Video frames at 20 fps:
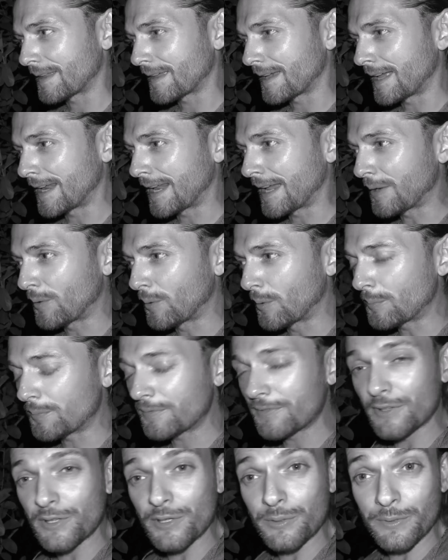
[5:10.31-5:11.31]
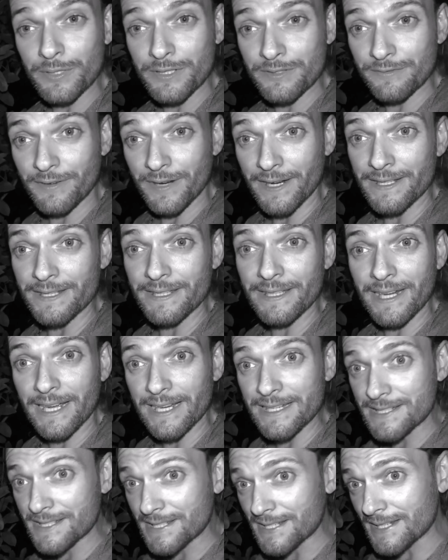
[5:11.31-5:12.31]
And I hope for you it's fine that
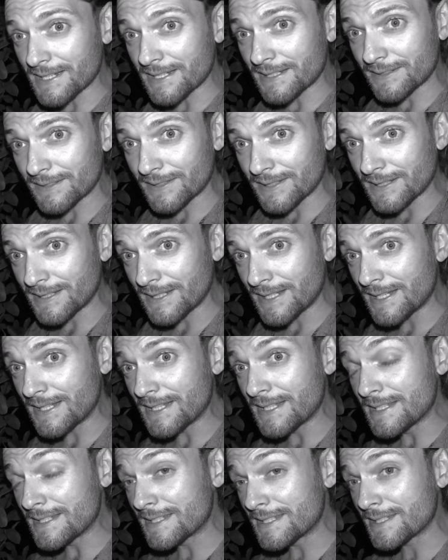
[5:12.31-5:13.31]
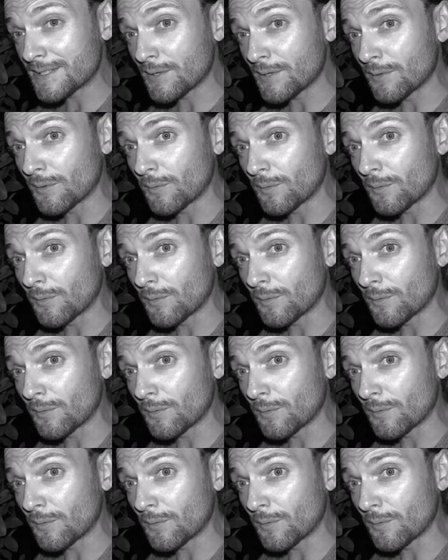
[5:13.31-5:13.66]
I say that he is